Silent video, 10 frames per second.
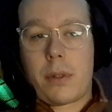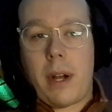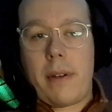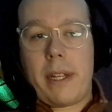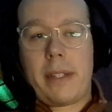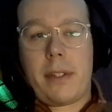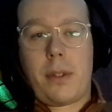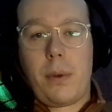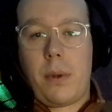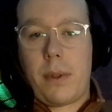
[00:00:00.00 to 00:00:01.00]
grounding is a
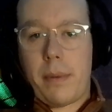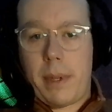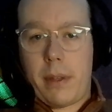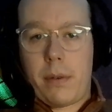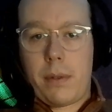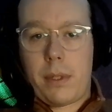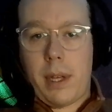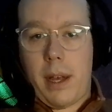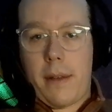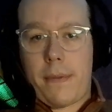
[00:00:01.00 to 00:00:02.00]
tool that we use
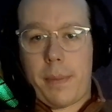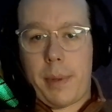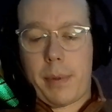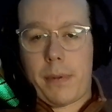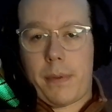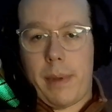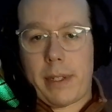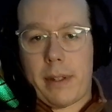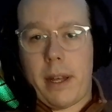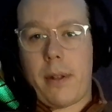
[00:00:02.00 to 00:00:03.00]
for people for
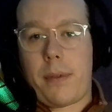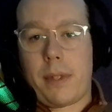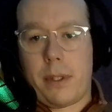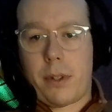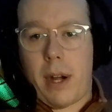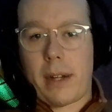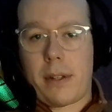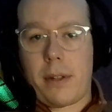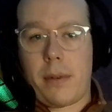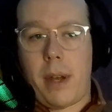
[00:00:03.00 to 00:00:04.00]
mental health to try
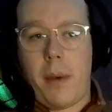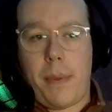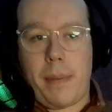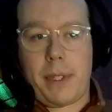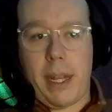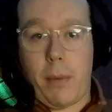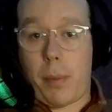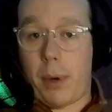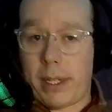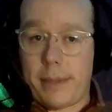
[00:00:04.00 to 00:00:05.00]
to help them stay more
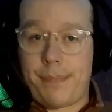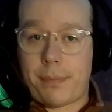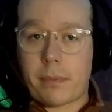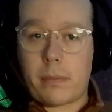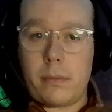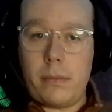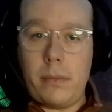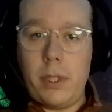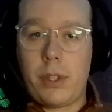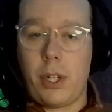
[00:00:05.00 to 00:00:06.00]
present.
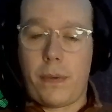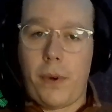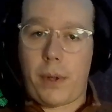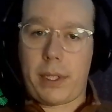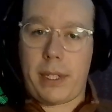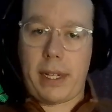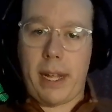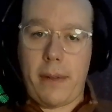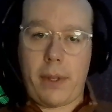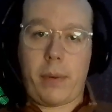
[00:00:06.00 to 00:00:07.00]
So you're focused on
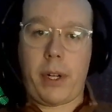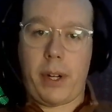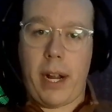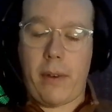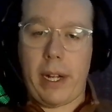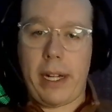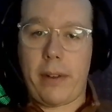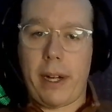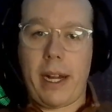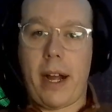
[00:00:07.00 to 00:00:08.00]
kind of like where you're at right
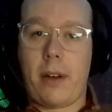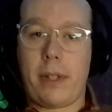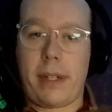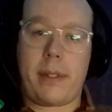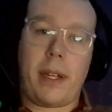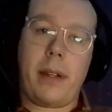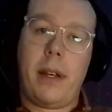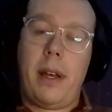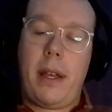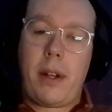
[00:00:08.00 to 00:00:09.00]
here, right now. Like I said,
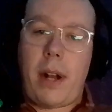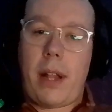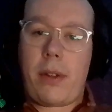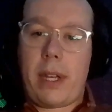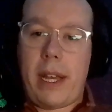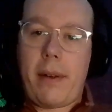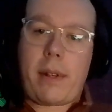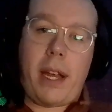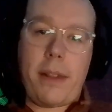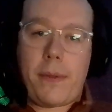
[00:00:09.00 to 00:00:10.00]
you're not looking at
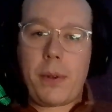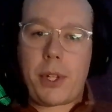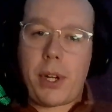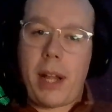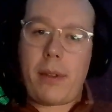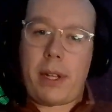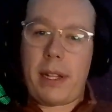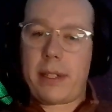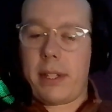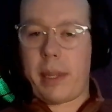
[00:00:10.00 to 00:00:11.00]
kind of the future, you're not looking
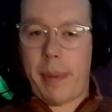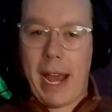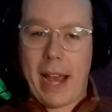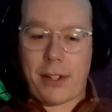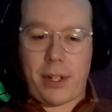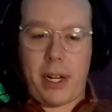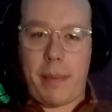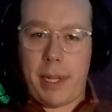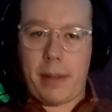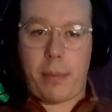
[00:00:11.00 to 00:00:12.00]
at necessarily the past. You're kind
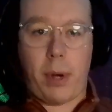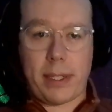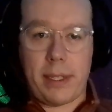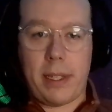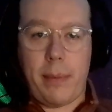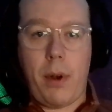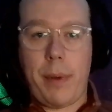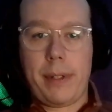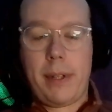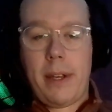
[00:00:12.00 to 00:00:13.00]
of being present in the moment.